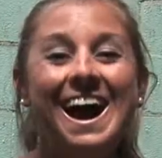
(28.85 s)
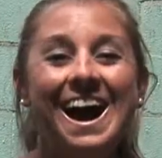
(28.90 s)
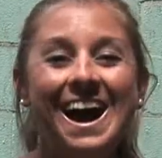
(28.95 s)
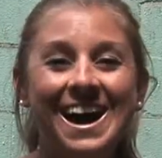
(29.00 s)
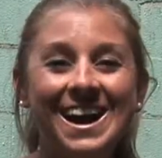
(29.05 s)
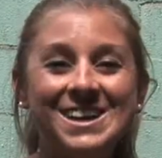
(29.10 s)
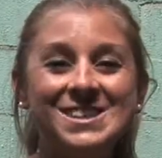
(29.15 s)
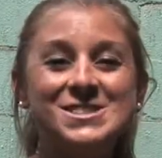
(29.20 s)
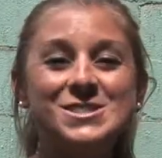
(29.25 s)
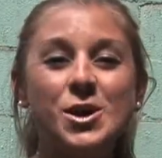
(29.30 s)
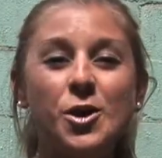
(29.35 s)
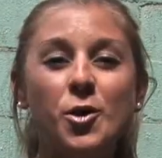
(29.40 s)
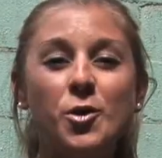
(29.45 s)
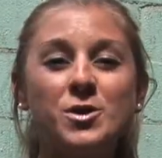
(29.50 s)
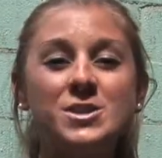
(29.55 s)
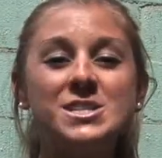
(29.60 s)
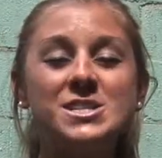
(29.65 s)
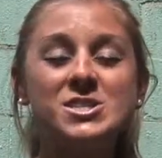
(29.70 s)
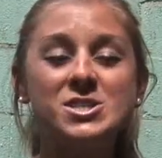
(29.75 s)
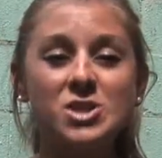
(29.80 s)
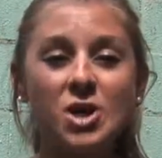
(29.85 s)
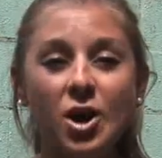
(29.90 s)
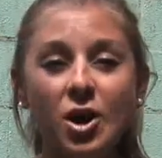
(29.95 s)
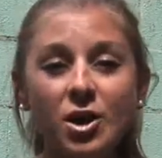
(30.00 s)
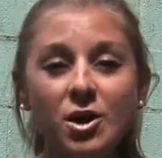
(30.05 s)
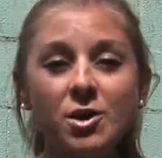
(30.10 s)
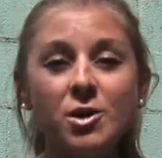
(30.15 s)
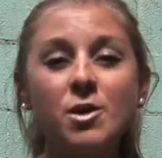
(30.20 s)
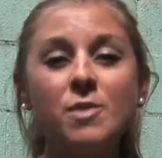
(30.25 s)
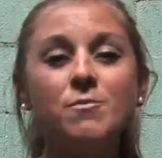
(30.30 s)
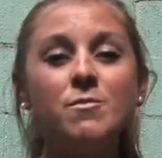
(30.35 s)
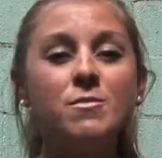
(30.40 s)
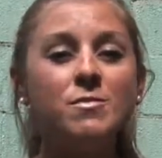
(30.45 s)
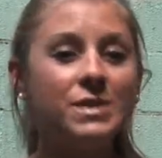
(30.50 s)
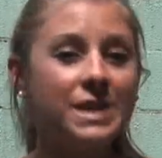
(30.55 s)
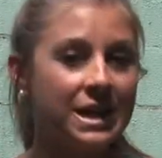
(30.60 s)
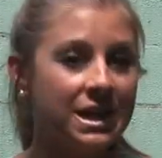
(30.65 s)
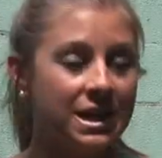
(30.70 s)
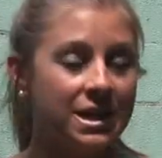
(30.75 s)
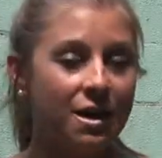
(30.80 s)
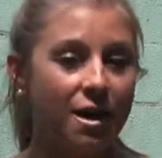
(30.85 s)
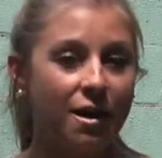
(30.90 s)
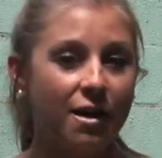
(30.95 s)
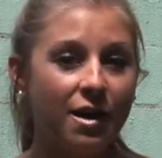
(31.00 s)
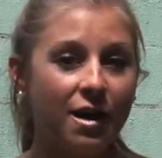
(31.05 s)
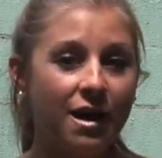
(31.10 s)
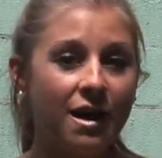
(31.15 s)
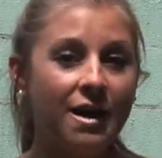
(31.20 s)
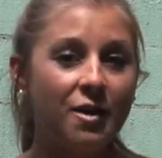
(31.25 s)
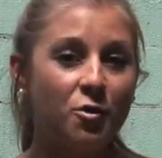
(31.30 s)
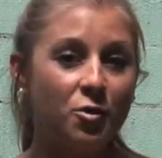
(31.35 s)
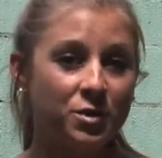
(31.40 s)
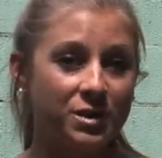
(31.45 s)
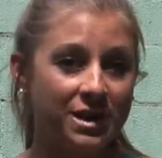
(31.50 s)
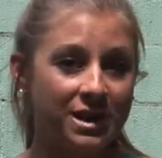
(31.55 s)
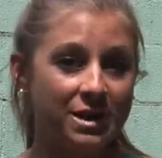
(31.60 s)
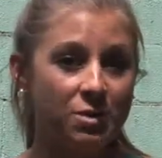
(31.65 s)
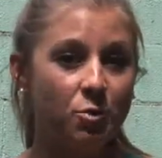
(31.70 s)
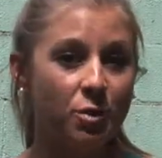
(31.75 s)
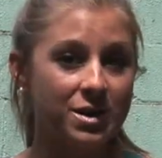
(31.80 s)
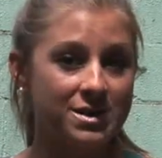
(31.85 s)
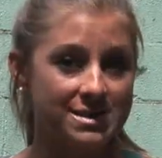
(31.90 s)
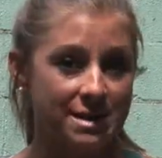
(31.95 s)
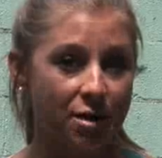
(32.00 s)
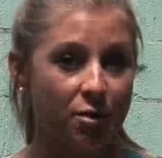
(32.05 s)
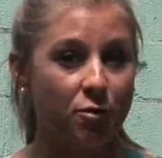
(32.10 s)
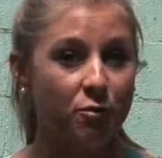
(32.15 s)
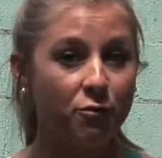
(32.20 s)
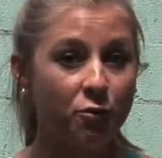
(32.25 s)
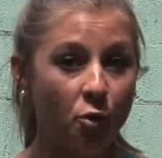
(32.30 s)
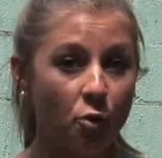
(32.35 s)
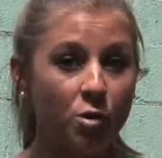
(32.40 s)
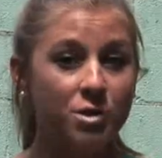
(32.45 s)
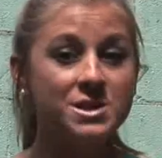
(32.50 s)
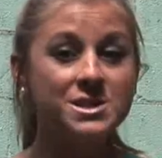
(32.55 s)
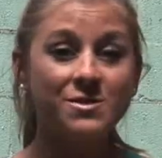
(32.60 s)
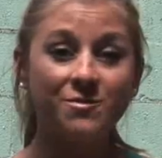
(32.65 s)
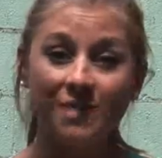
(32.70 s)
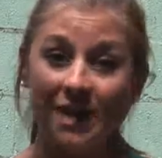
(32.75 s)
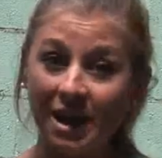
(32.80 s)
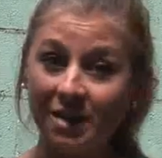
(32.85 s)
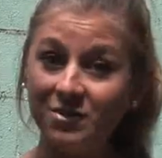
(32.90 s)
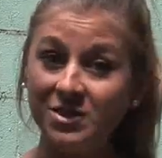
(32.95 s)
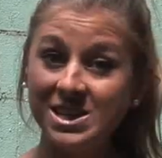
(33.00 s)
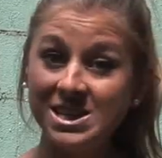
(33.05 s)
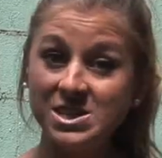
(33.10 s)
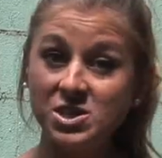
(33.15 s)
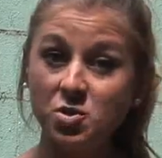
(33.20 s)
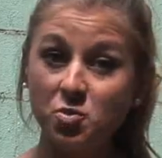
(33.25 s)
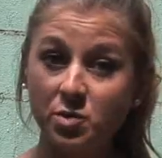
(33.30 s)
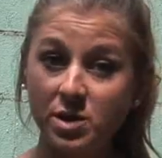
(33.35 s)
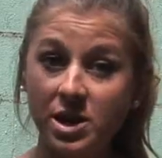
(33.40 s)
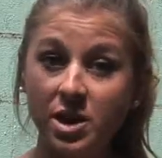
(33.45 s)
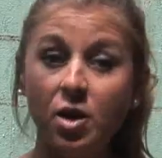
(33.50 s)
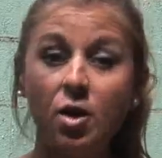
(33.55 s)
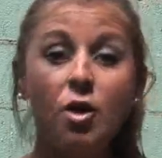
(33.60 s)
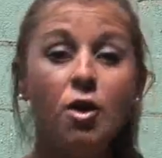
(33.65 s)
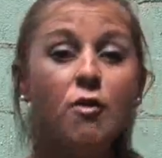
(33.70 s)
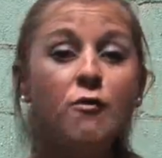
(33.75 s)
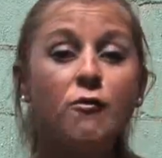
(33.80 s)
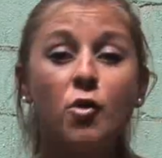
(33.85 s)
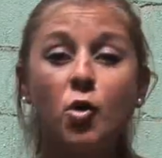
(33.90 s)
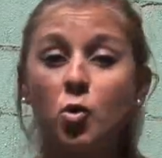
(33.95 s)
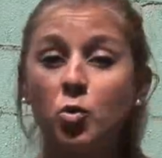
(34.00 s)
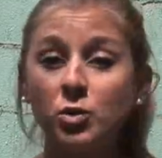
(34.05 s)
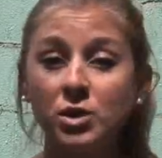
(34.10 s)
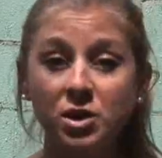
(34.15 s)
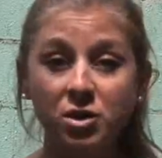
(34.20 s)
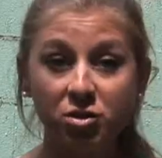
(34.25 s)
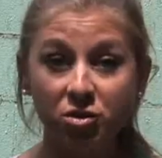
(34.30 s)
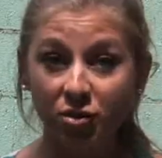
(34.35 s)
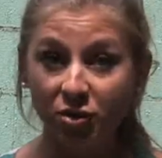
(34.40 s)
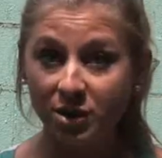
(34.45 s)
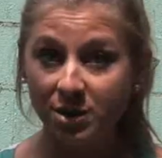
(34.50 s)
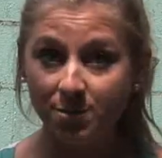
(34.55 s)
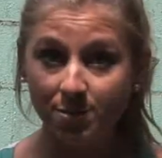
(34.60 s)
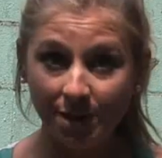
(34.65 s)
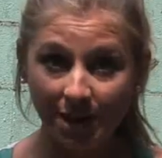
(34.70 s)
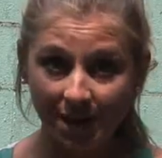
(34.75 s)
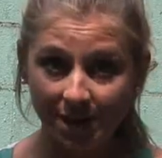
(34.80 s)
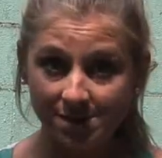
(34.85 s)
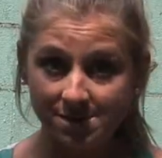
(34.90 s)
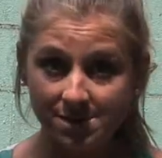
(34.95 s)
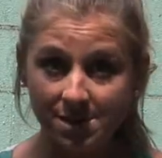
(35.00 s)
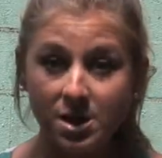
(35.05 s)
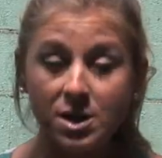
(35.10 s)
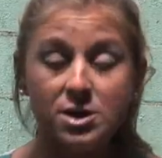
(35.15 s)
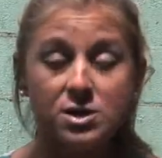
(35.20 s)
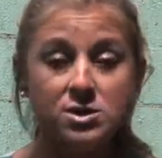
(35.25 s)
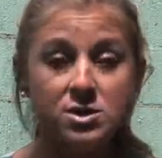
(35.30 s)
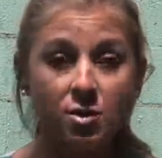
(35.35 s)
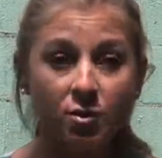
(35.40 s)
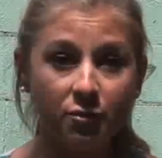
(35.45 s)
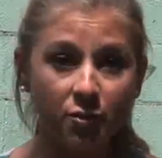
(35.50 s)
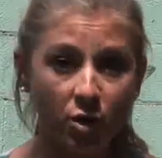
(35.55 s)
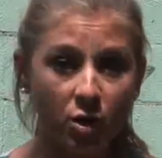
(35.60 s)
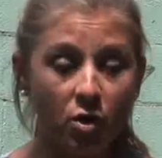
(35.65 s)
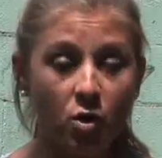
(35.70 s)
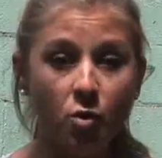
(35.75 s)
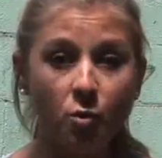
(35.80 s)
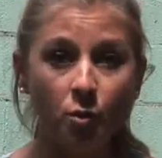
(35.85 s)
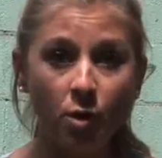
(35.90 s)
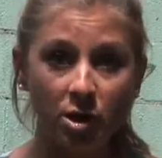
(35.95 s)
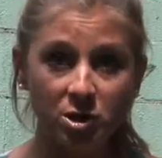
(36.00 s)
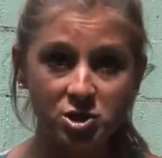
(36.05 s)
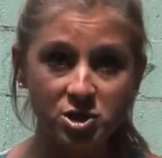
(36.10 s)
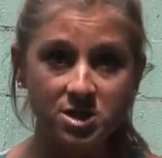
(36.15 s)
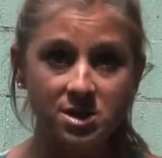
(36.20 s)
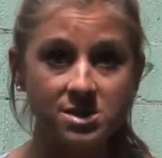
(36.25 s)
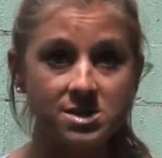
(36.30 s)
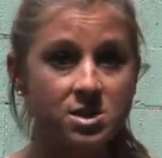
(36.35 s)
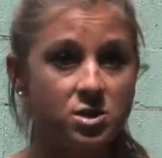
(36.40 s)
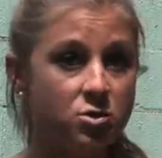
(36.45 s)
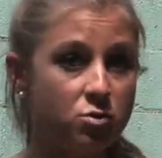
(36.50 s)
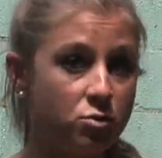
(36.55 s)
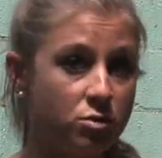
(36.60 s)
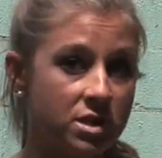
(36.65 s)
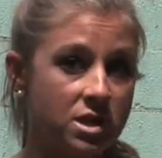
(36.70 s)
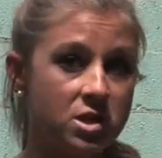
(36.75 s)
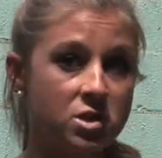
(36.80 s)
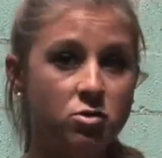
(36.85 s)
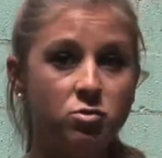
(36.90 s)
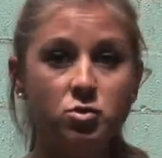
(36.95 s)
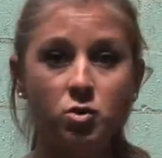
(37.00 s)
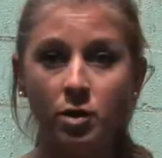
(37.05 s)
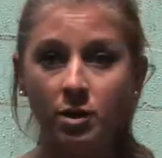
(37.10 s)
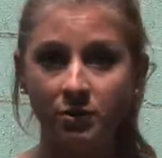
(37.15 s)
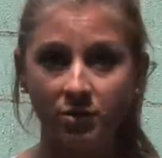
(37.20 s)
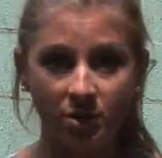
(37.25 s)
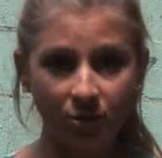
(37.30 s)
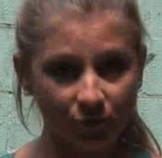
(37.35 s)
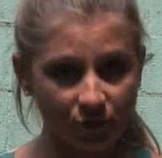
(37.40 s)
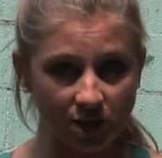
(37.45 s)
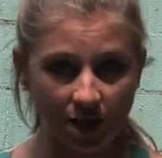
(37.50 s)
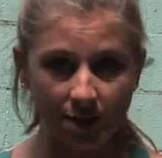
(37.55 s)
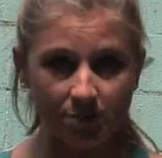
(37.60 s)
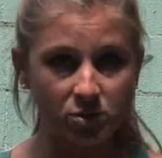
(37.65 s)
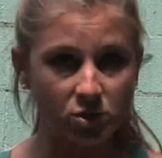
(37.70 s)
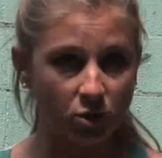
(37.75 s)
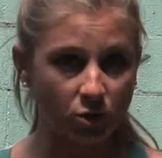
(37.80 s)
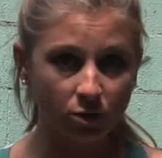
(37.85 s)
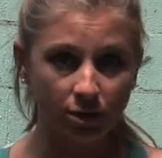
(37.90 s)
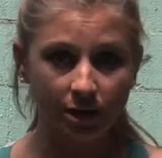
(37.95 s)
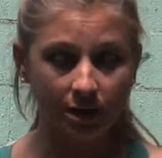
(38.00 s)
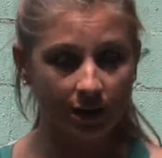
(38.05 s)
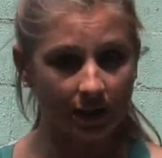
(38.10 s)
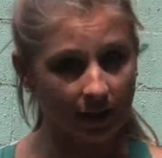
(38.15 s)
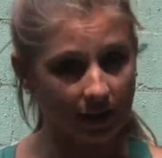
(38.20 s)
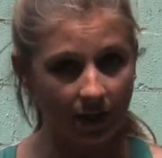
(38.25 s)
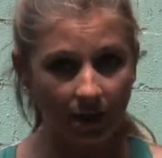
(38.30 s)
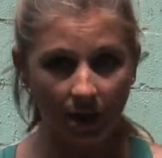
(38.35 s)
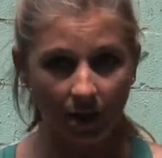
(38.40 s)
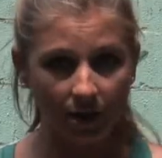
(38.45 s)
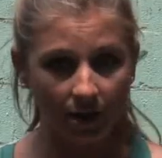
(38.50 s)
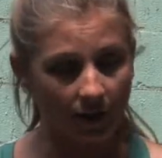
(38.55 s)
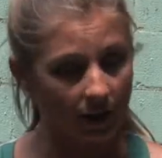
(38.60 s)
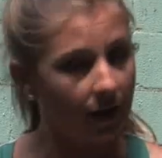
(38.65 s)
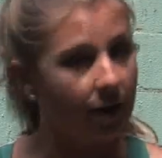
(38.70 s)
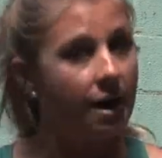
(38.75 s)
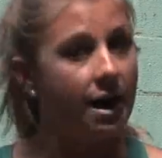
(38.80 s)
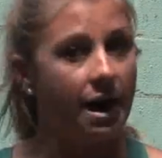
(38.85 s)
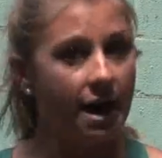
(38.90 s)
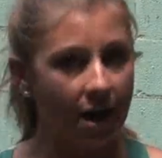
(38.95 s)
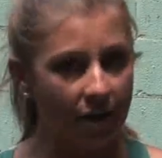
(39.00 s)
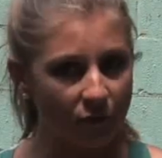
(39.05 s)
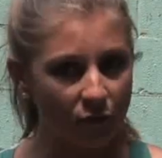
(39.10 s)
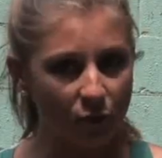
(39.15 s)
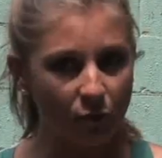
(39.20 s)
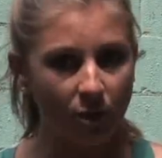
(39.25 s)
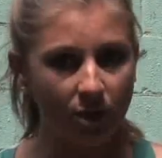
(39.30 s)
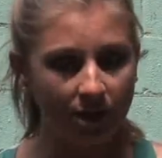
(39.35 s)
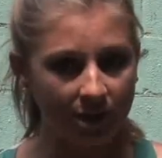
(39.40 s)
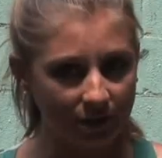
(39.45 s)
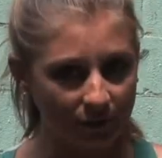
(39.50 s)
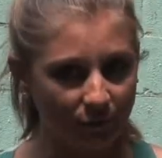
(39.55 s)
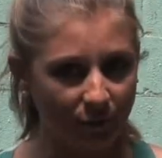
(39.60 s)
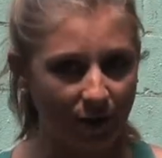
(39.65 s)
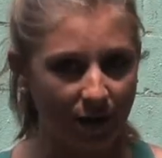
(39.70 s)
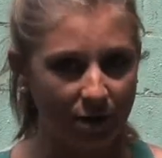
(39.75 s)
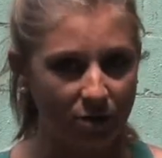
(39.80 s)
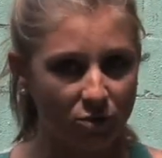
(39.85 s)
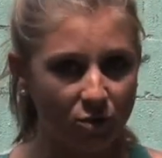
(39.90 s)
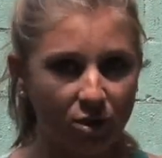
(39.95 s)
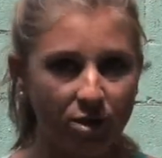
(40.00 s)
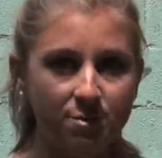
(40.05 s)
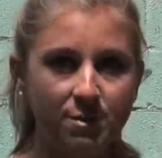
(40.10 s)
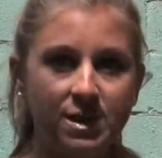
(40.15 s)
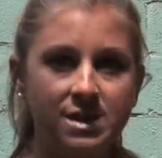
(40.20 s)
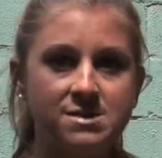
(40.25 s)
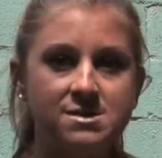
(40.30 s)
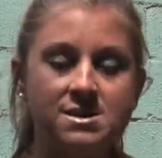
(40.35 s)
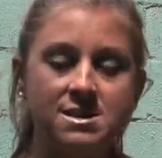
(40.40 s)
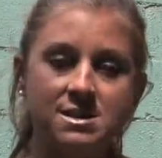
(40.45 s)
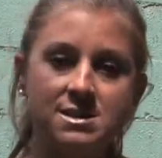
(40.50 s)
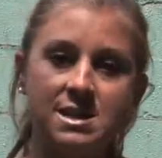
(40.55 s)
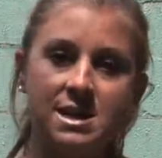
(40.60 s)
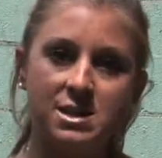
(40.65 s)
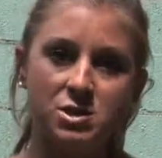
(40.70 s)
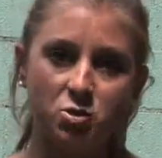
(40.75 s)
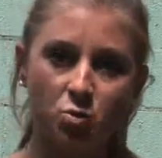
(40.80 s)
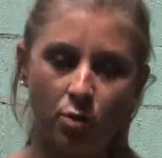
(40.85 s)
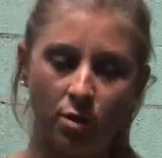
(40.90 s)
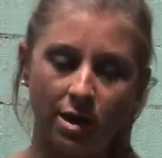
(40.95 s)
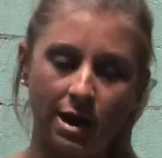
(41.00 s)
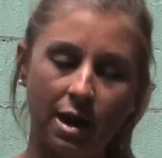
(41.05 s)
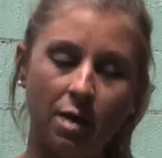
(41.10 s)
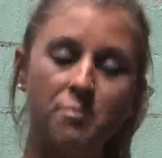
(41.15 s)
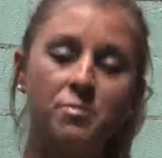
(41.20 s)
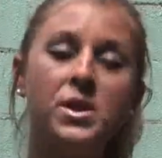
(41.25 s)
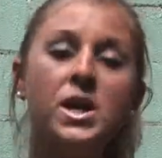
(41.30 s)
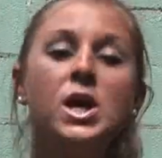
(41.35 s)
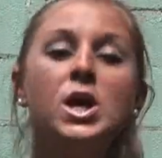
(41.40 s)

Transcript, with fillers: Uh, so to start, Lady Gaga only works out four to five days a week for only thirty minutes. So if you're at home watching this and you think you don't have enough time to look like Lady Gaga, everyone can find thirty minutes in a day to work out.